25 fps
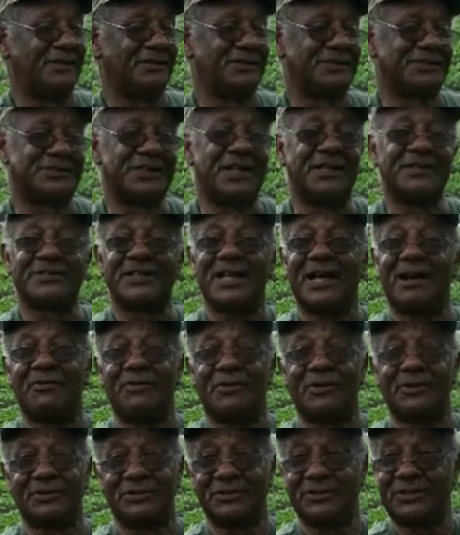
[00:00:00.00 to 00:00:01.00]
since I
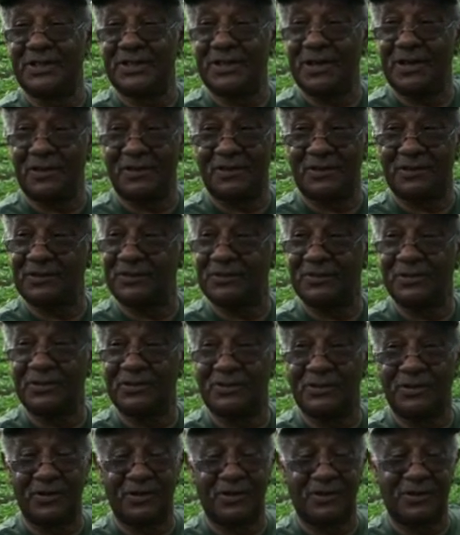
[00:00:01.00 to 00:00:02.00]
was young, I'm going
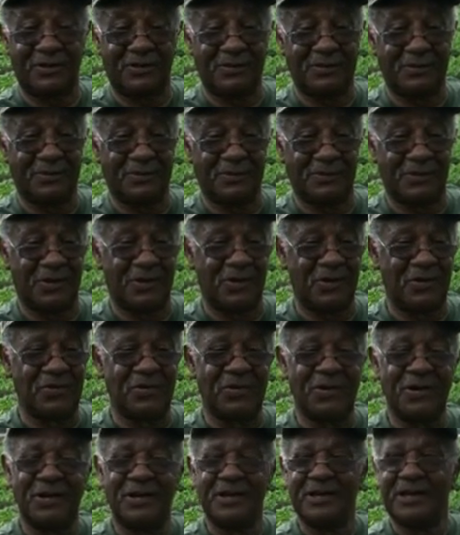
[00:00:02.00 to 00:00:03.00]
to go,
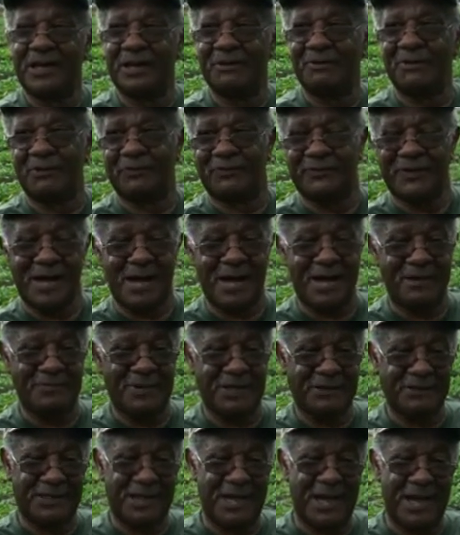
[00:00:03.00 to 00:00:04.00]
I'm going to find
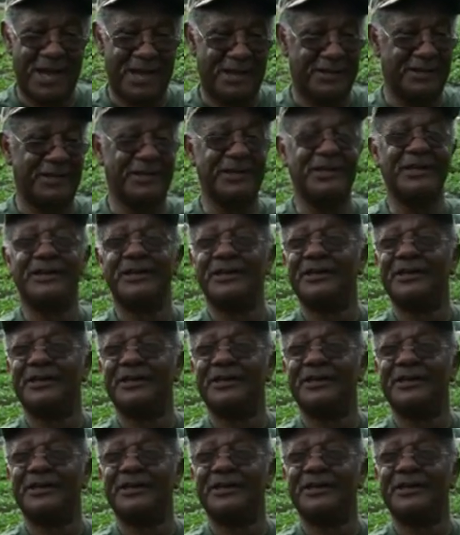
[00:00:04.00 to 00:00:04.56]
my daddy.